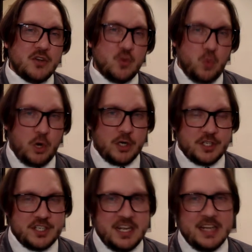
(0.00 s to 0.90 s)
to work
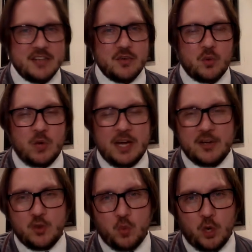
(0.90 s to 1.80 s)
states or right
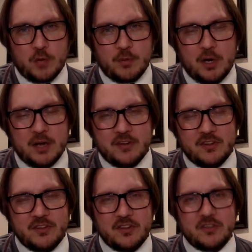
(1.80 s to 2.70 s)
to work
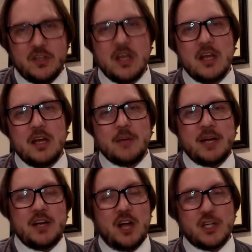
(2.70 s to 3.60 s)
processes by
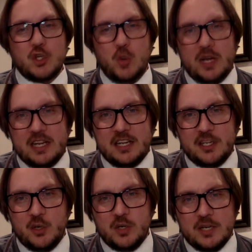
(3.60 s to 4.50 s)
not joining a
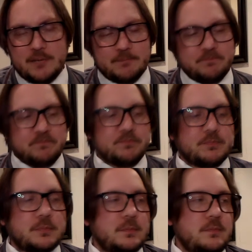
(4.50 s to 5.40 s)
union.
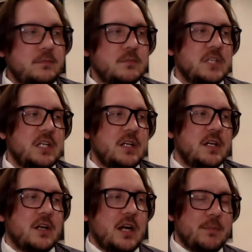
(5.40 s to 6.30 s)

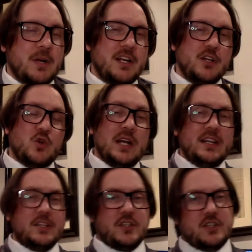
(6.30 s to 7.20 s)
All right, money and
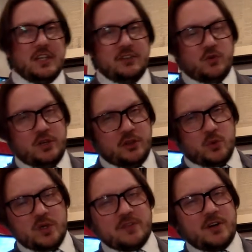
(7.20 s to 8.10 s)
credit, that's another
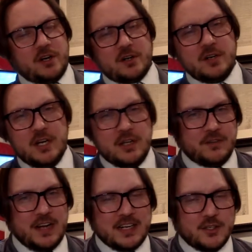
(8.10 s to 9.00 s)
one of our
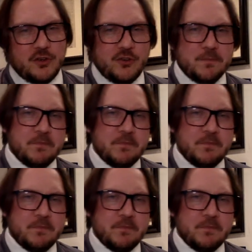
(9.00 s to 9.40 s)
factors.